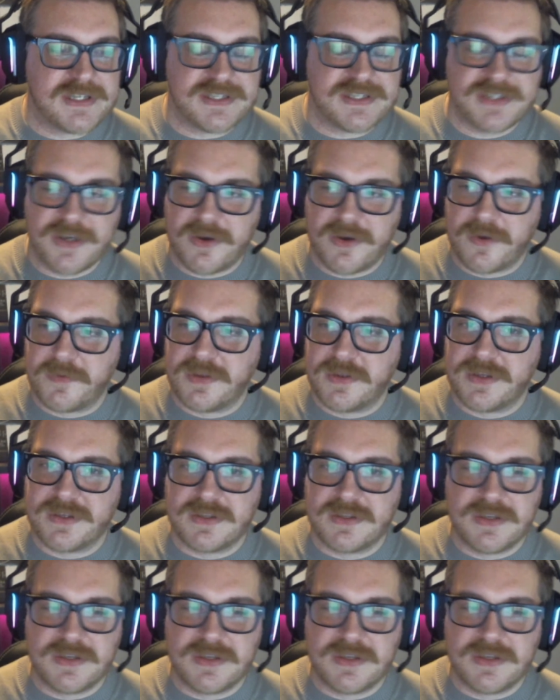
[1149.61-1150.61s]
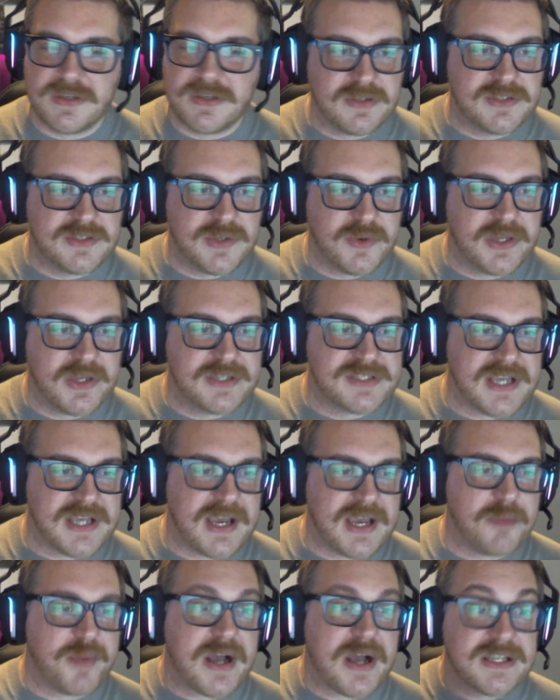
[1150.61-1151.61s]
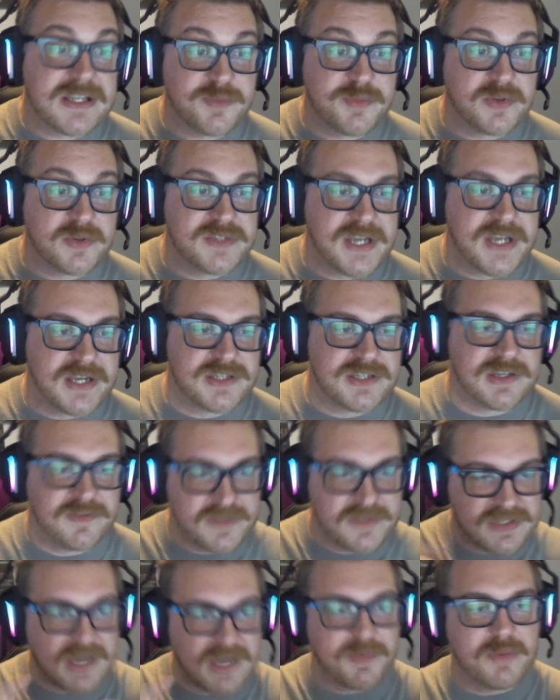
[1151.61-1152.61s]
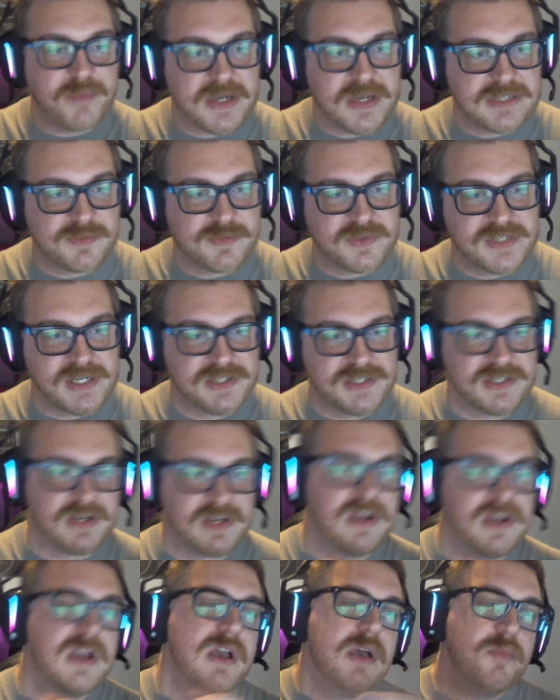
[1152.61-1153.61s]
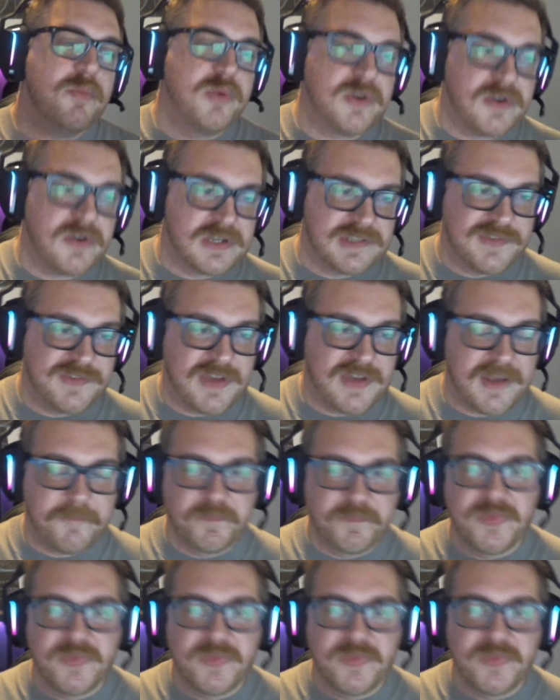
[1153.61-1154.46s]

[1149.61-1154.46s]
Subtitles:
So doing, say, a basketball texture, if you type in basketball texture, put it on a sphere,